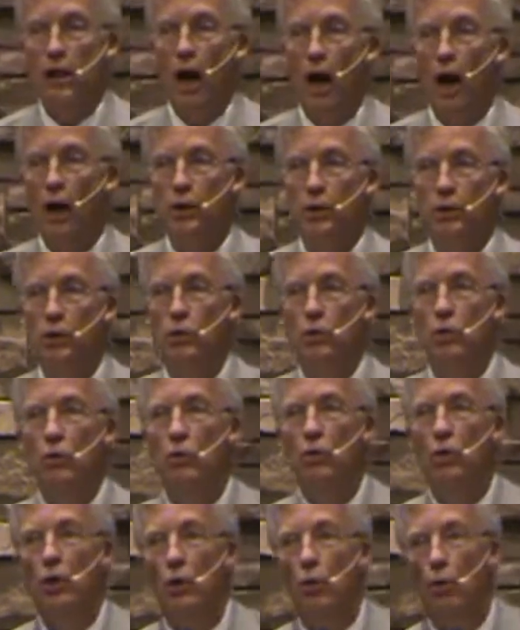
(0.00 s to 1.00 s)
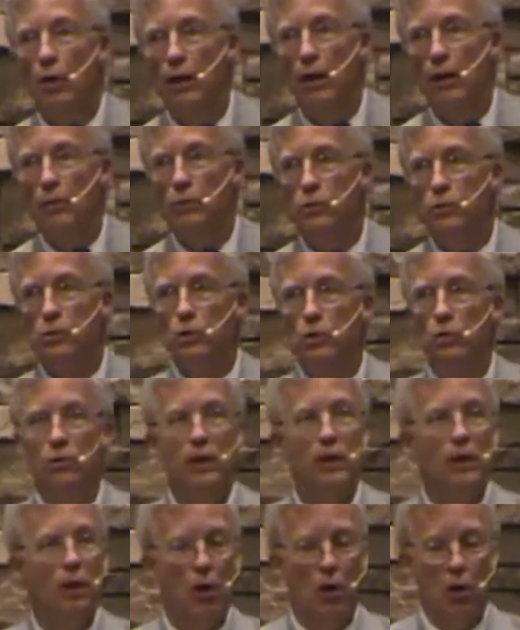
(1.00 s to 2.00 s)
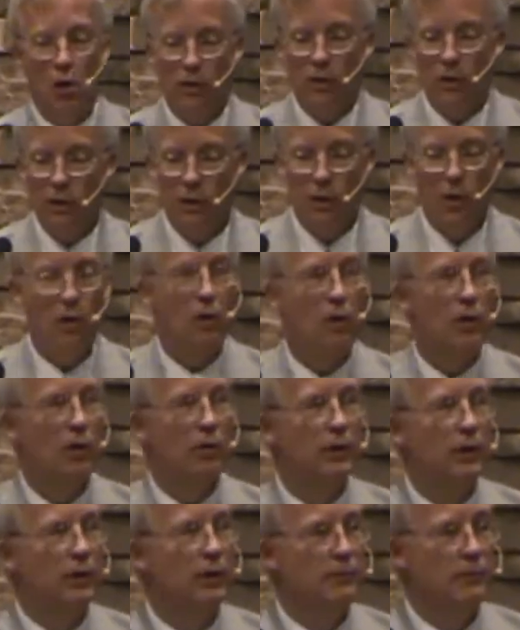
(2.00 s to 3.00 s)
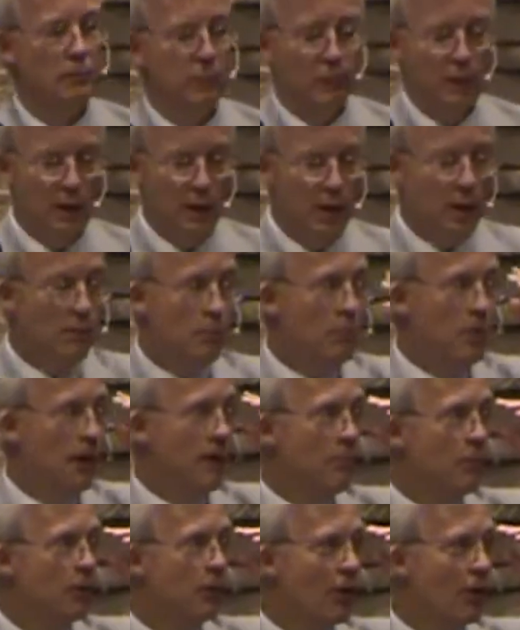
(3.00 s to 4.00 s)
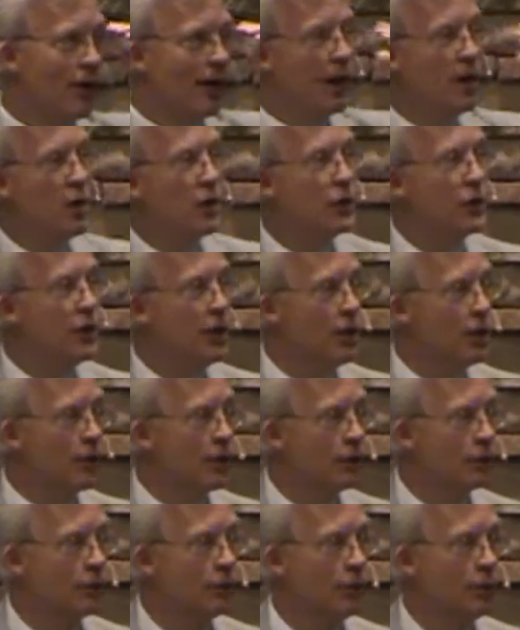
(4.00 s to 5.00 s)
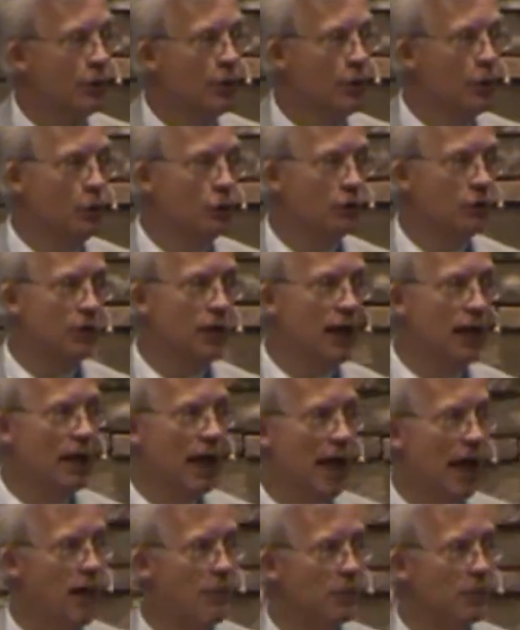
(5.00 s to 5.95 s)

that God knew what he was doing all along. People are healthier who stay